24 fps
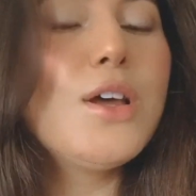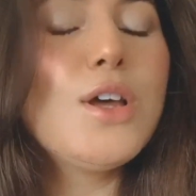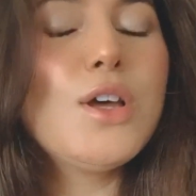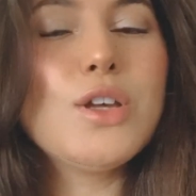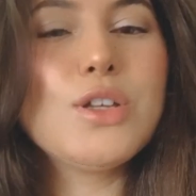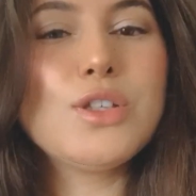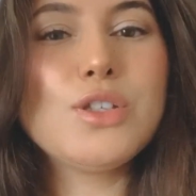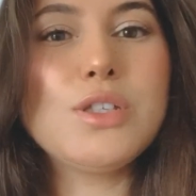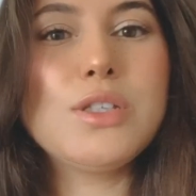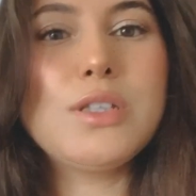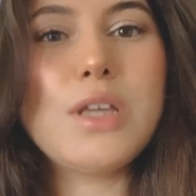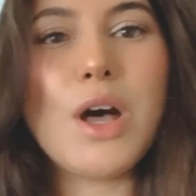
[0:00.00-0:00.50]

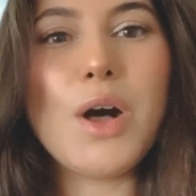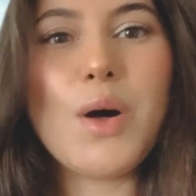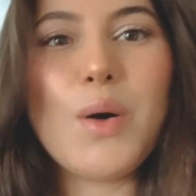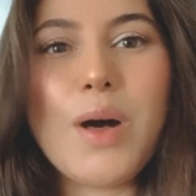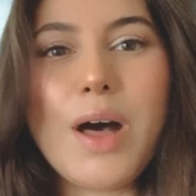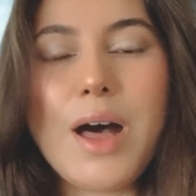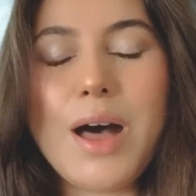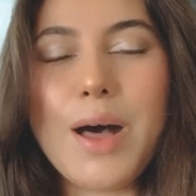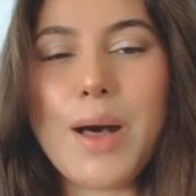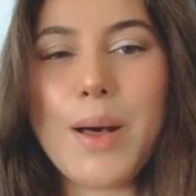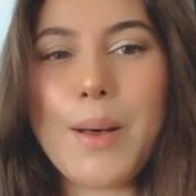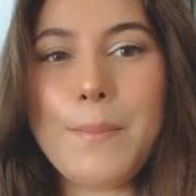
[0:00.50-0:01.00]
So,
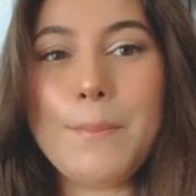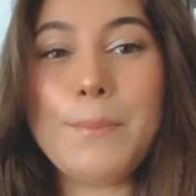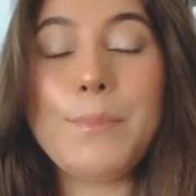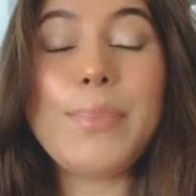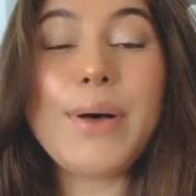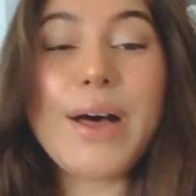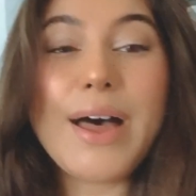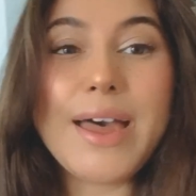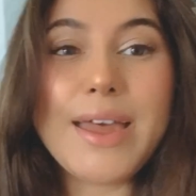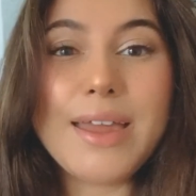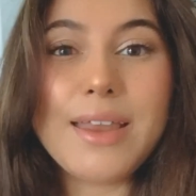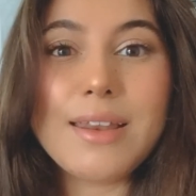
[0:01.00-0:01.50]

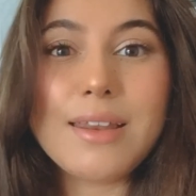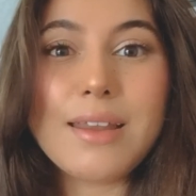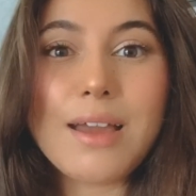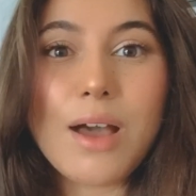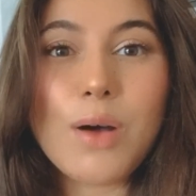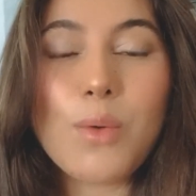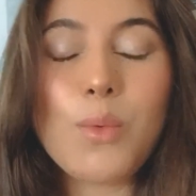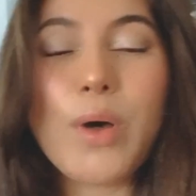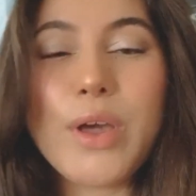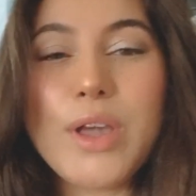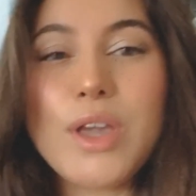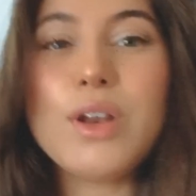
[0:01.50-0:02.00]
but I
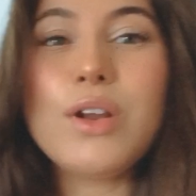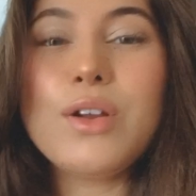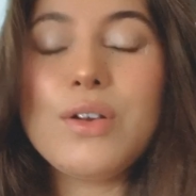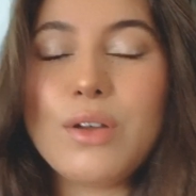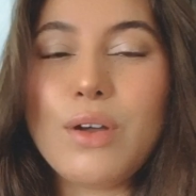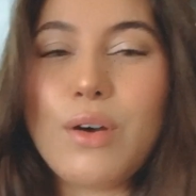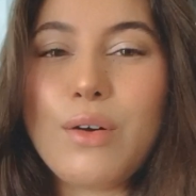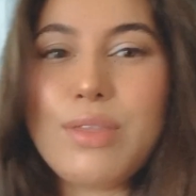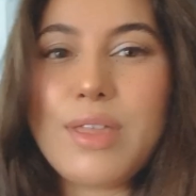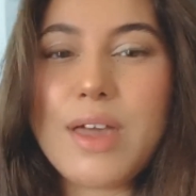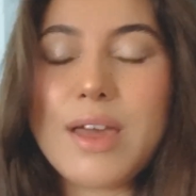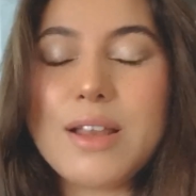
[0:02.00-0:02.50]
want you to
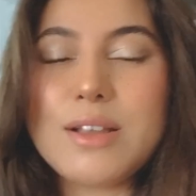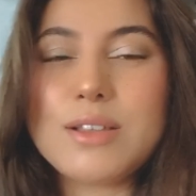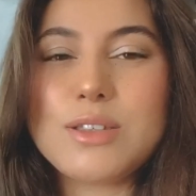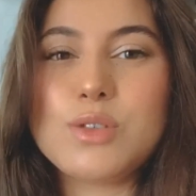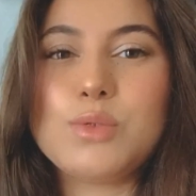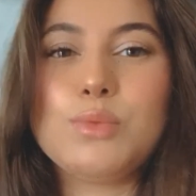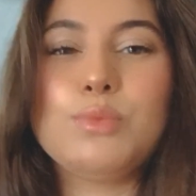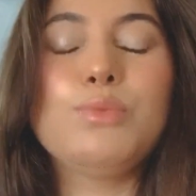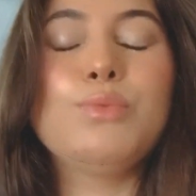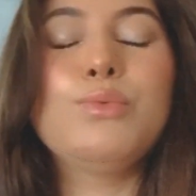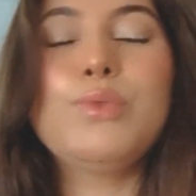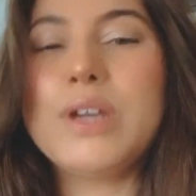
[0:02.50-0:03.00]
know that it's
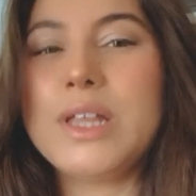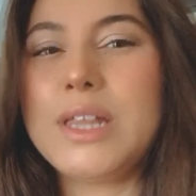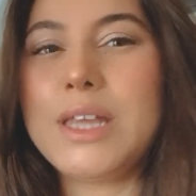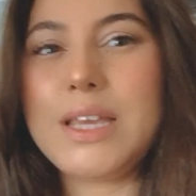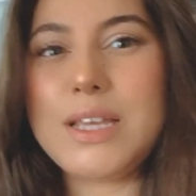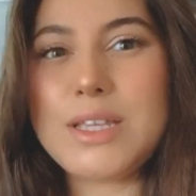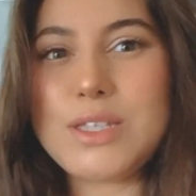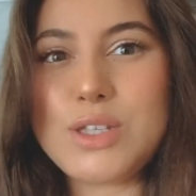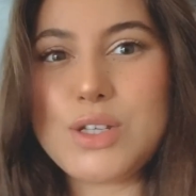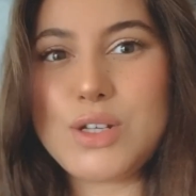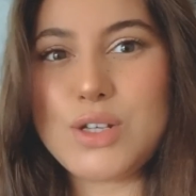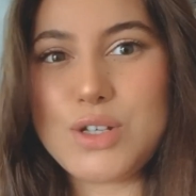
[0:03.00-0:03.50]
really
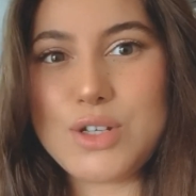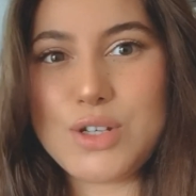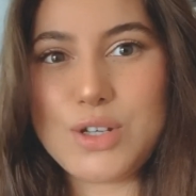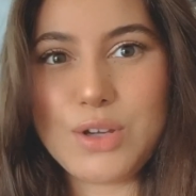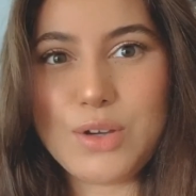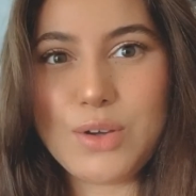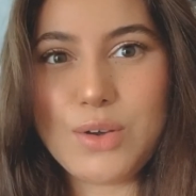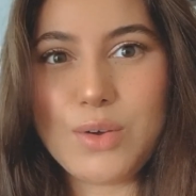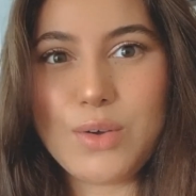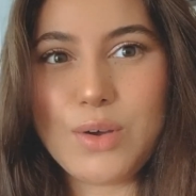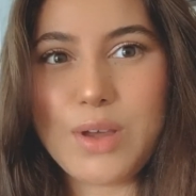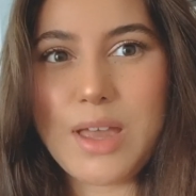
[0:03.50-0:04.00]
easy to
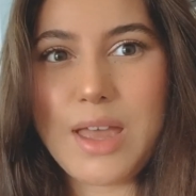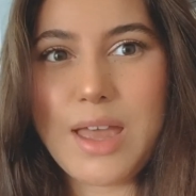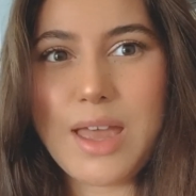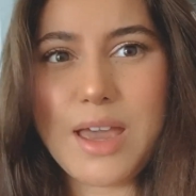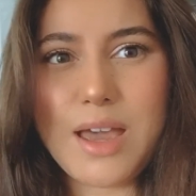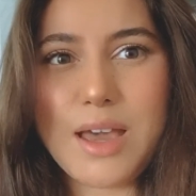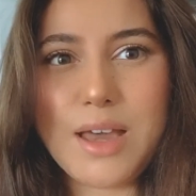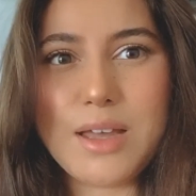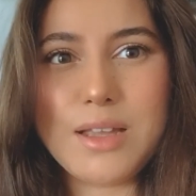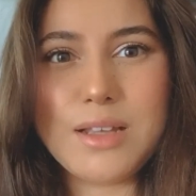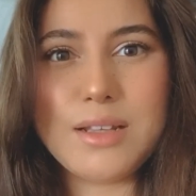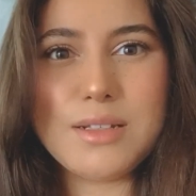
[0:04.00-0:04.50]
do
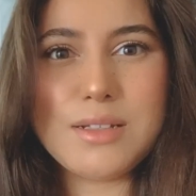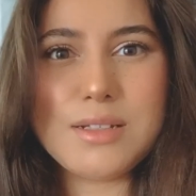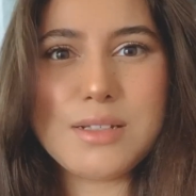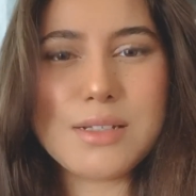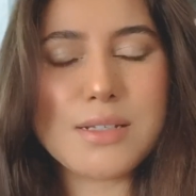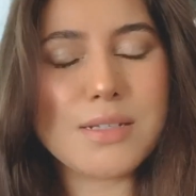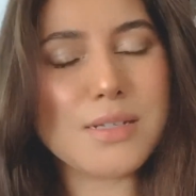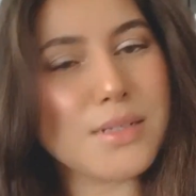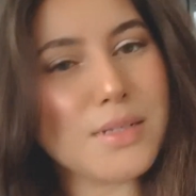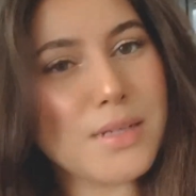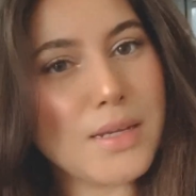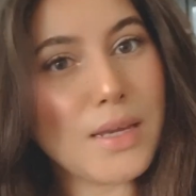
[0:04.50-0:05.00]
and
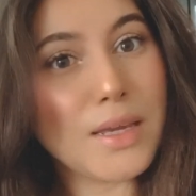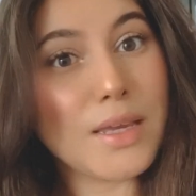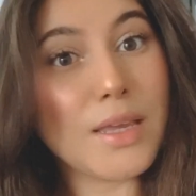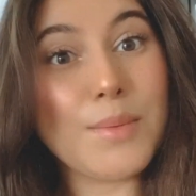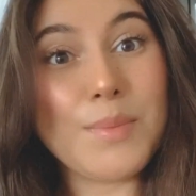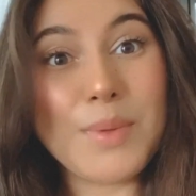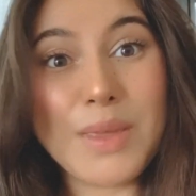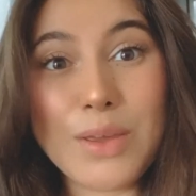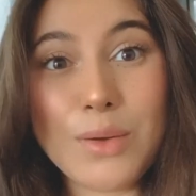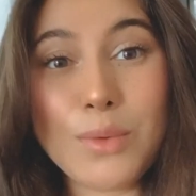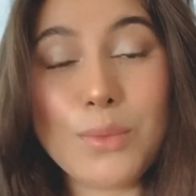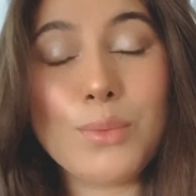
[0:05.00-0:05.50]
can
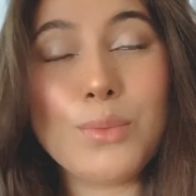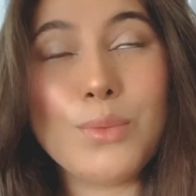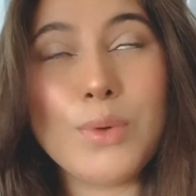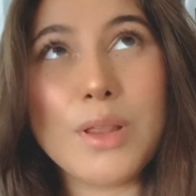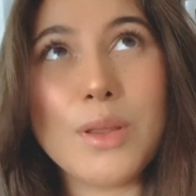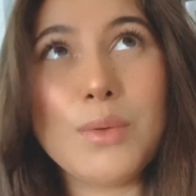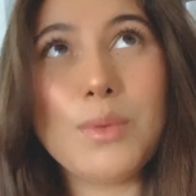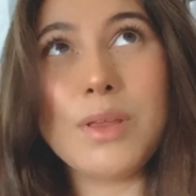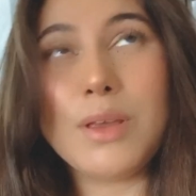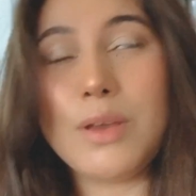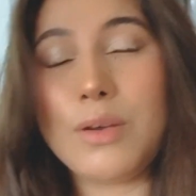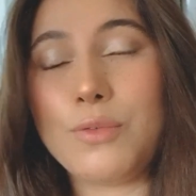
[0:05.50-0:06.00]
be really,
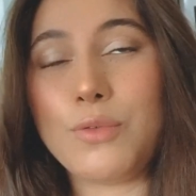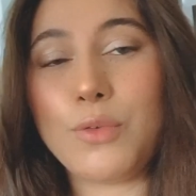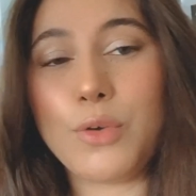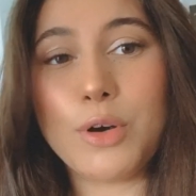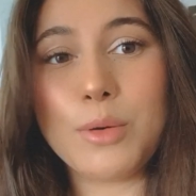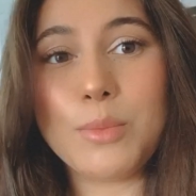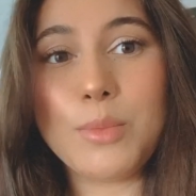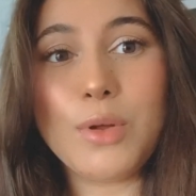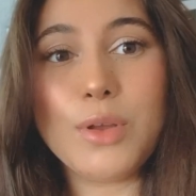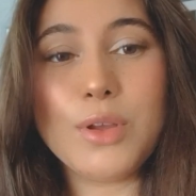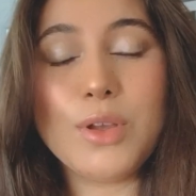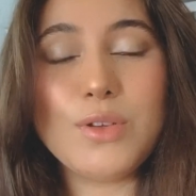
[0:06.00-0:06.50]
really
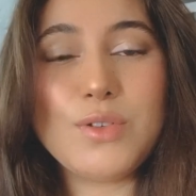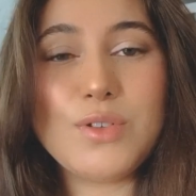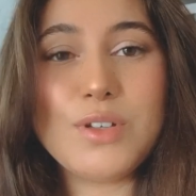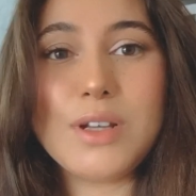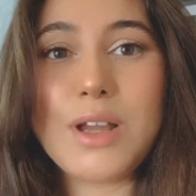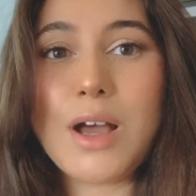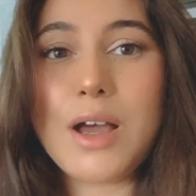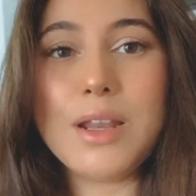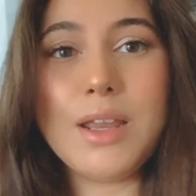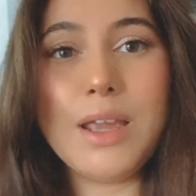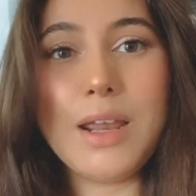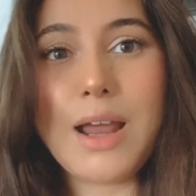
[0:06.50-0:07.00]
affordable. You do
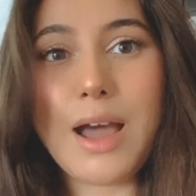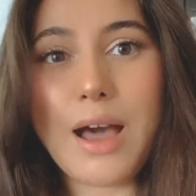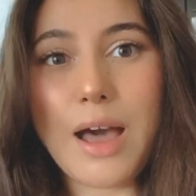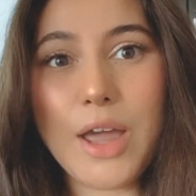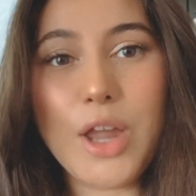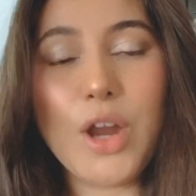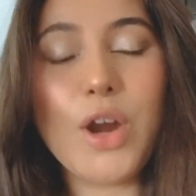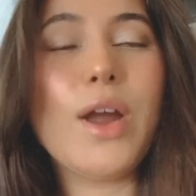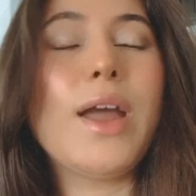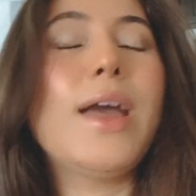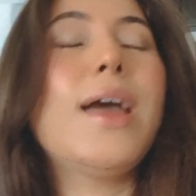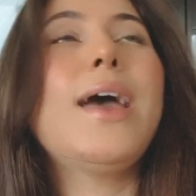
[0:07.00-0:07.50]
not need to
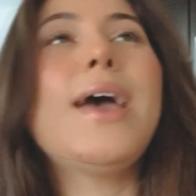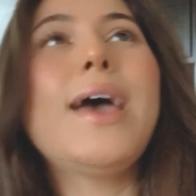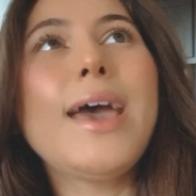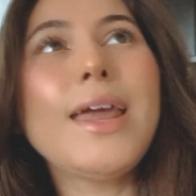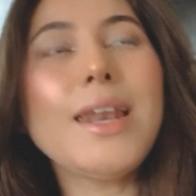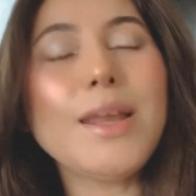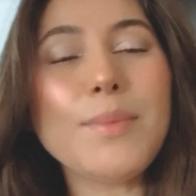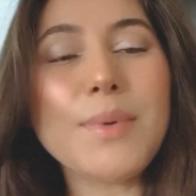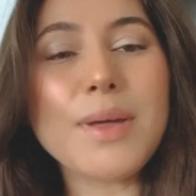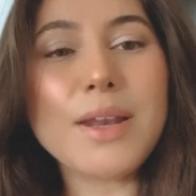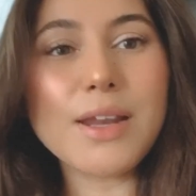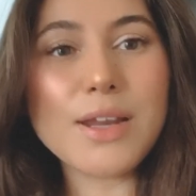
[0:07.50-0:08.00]
hire
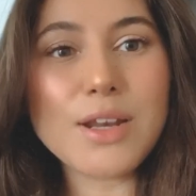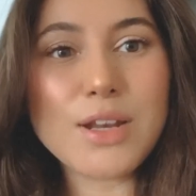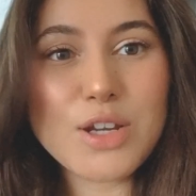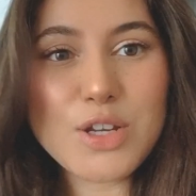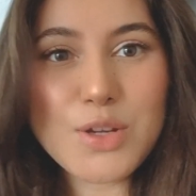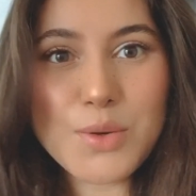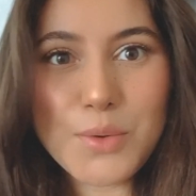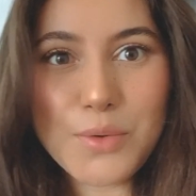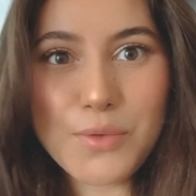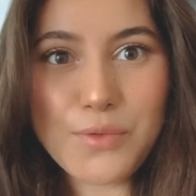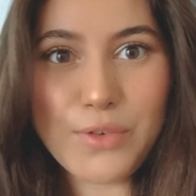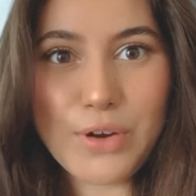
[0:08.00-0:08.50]
anybody to do
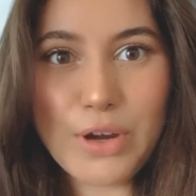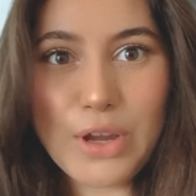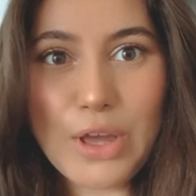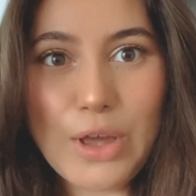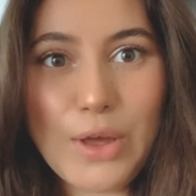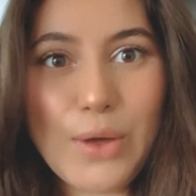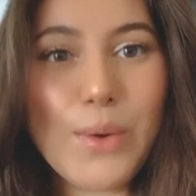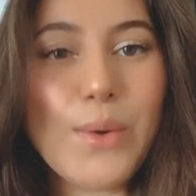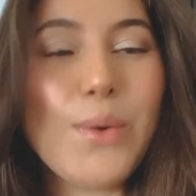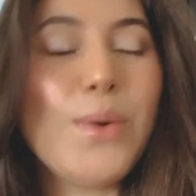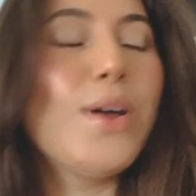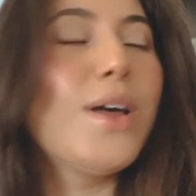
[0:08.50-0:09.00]
it for
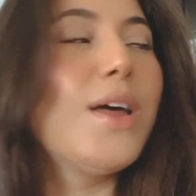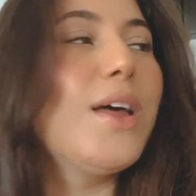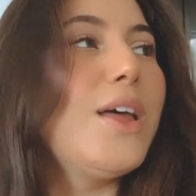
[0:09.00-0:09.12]
you.